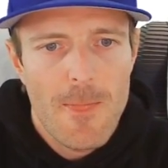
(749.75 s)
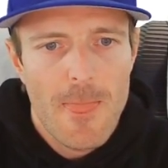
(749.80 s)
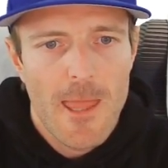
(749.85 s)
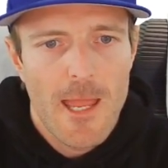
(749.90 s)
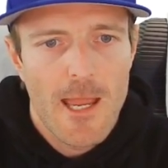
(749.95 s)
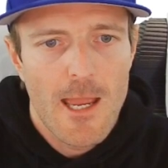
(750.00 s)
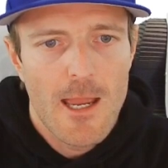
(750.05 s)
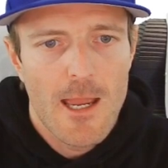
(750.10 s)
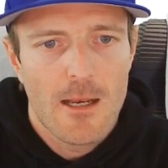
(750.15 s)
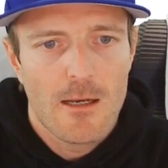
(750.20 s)

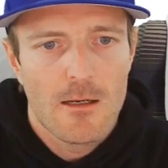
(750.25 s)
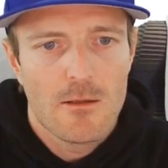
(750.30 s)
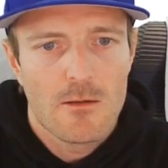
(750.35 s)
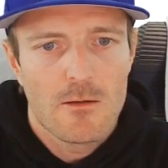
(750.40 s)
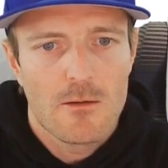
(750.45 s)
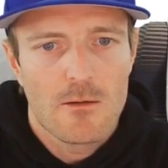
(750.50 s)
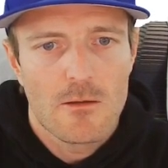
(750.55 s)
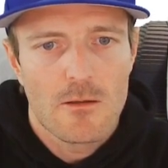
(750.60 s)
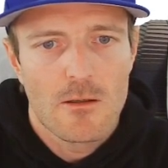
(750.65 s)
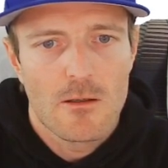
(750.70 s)

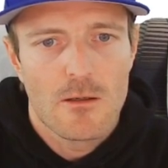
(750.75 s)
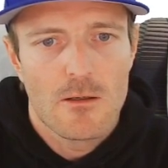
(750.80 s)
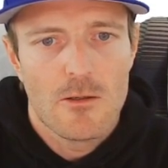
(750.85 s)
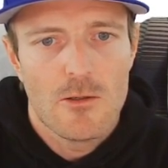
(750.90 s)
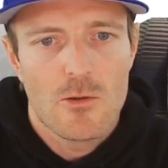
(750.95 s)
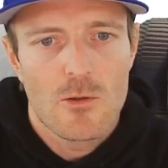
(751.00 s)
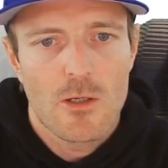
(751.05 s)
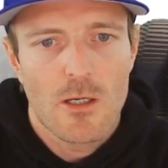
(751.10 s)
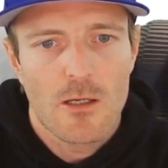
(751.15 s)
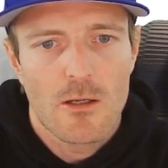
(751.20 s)
And
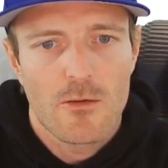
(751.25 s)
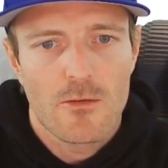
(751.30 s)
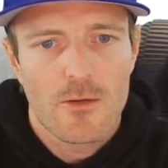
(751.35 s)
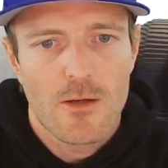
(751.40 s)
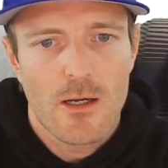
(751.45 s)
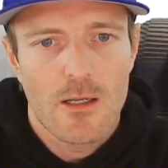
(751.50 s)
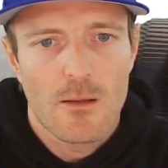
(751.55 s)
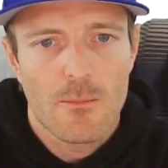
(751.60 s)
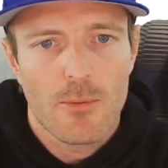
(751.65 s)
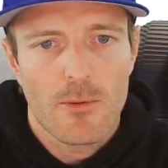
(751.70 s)
you can
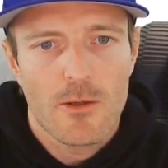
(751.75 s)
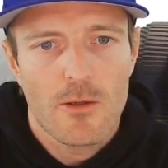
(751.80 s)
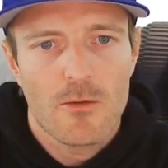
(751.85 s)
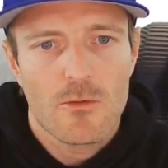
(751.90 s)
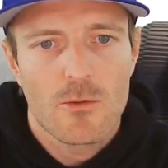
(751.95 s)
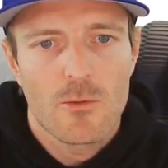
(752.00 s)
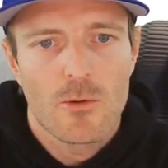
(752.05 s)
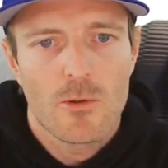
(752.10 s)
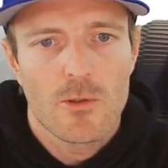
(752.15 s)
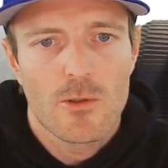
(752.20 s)
assign a
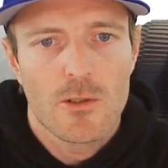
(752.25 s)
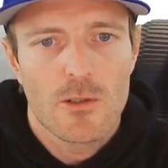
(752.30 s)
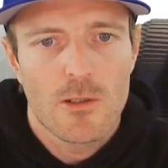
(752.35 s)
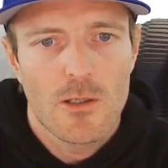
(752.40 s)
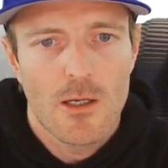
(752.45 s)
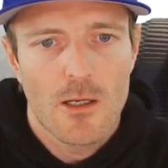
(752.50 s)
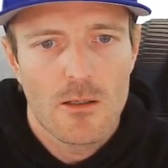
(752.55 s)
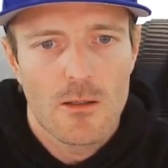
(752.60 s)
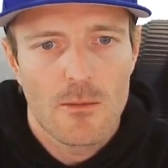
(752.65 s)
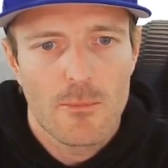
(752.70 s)
placeholder,
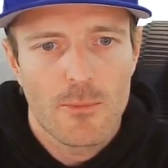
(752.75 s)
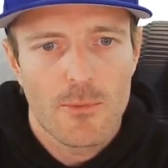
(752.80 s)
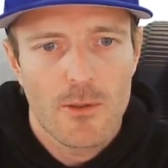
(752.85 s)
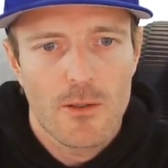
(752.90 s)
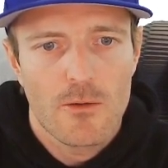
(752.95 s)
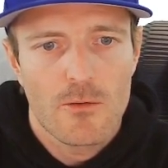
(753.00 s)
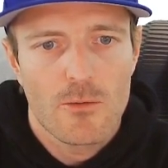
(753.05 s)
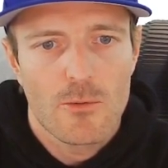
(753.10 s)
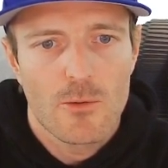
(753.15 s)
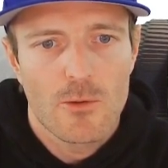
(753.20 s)
and the
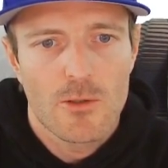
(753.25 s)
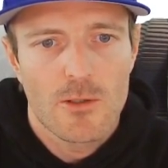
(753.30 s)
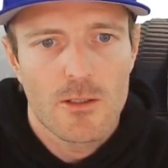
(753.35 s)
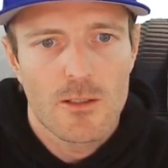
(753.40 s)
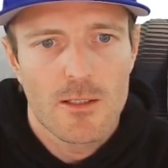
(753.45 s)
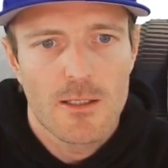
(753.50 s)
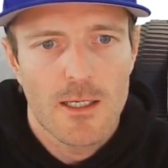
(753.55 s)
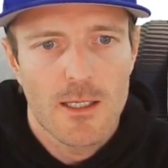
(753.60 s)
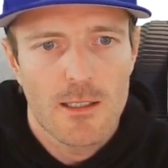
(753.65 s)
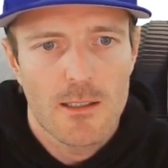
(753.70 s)
placeholder
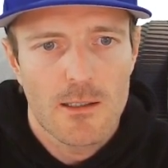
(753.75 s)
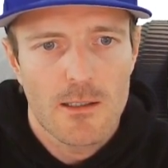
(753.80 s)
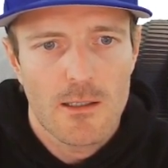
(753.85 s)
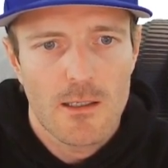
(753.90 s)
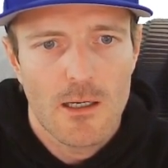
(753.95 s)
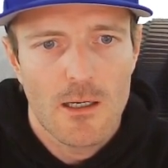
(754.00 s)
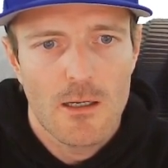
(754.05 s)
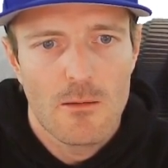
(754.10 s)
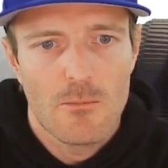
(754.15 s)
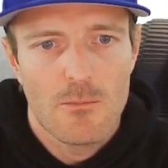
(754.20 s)
then
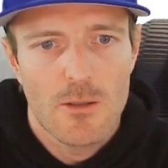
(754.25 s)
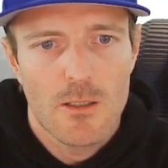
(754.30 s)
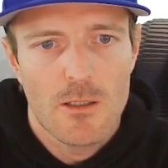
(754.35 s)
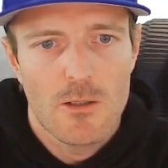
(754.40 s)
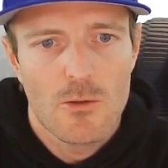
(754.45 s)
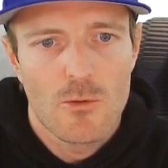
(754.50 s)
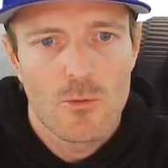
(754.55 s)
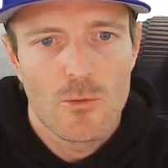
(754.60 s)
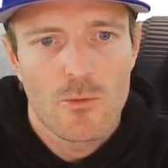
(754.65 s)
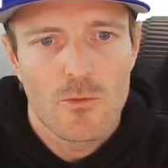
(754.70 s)
can be
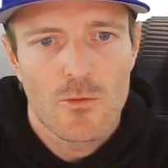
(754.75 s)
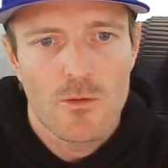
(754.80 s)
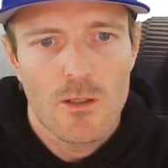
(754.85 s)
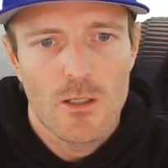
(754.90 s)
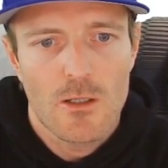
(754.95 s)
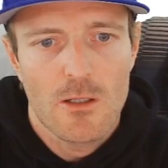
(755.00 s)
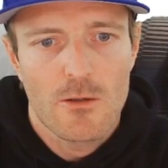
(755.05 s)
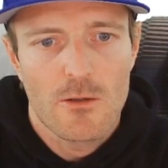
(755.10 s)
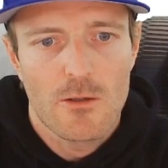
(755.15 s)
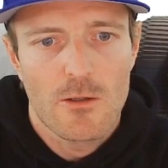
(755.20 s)
used
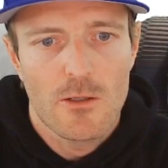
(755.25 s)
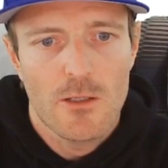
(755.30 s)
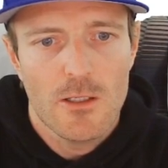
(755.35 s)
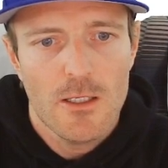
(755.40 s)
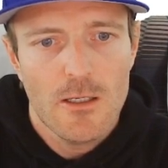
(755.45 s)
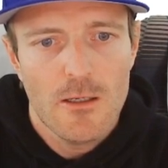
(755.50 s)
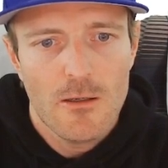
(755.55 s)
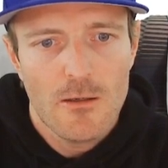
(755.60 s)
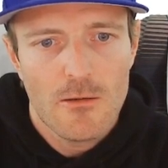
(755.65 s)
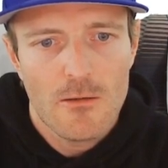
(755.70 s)
either
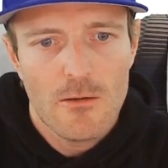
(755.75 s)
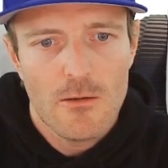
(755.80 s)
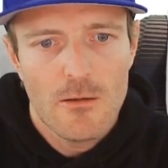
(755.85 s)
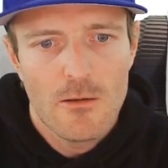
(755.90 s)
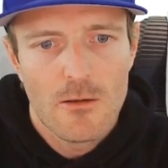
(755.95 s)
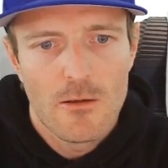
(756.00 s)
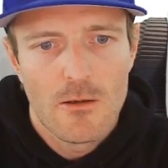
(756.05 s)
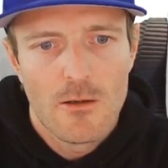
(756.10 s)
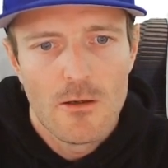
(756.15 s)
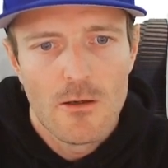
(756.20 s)
here,
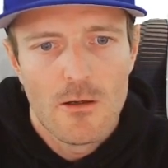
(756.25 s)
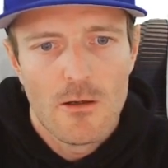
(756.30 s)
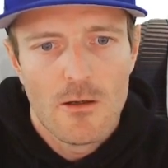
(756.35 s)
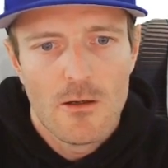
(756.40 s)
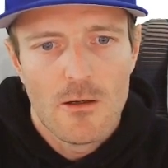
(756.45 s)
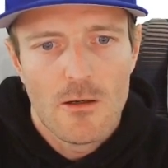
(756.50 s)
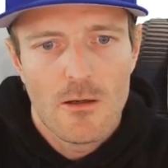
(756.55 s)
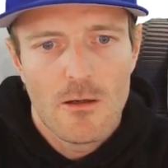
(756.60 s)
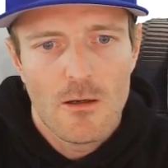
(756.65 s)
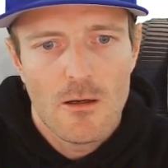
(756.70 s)

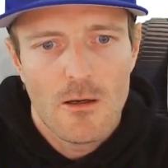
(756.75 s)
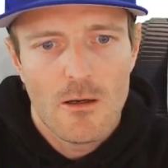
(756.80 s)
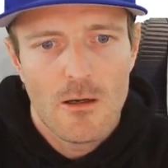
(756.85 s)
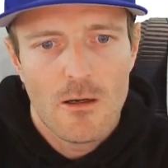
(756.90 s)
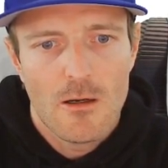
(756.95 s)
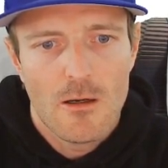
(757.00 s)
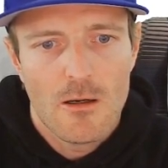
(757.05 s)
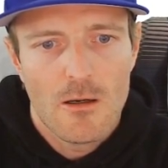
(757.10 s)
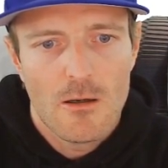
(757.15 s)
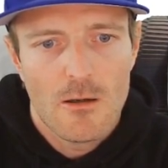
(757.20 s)

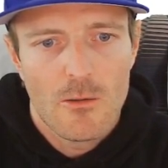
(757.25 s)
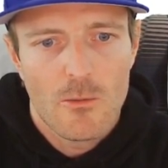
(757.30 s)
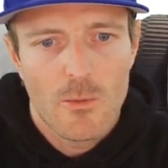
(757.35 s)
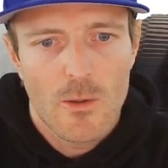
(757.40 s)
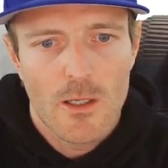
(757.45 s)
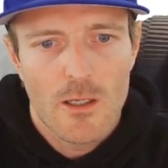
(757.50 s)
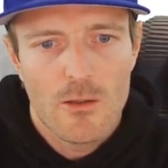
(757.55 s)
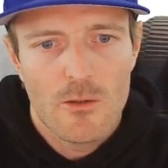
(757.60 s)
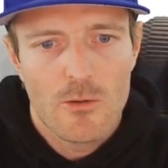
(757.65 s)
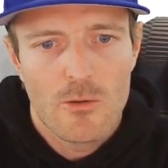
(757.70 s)

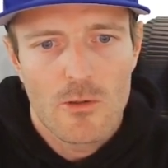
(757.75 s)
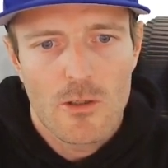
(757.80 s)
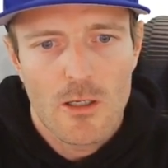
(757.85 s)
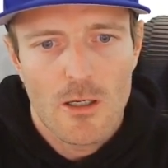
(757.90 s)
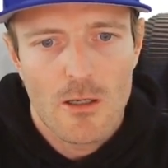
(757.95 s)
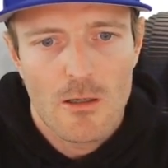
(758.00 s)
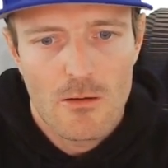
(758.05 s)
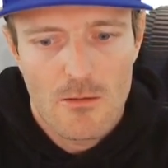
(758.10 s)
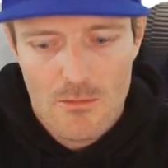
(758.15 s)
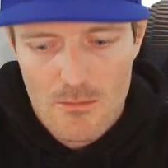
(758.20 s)
where you
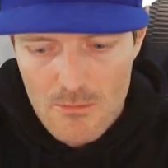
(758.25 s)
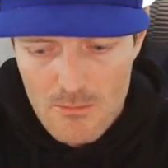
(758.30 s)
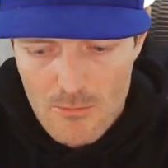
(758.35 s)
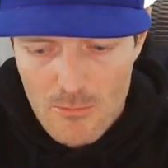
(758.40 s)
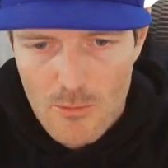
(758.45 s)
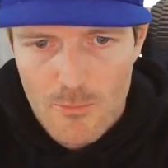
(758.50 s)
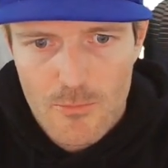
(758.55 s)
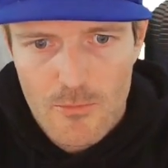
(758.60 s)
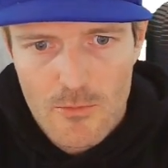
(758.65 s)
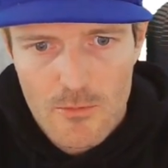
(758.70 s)
can,
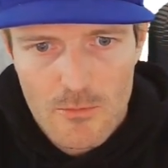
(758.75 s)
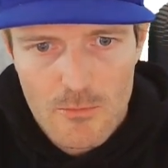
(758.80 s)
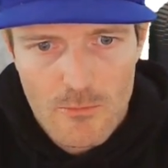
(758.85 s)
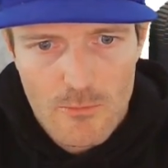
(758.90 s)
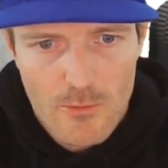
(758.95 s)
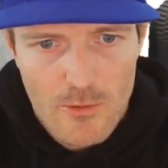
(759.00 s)
for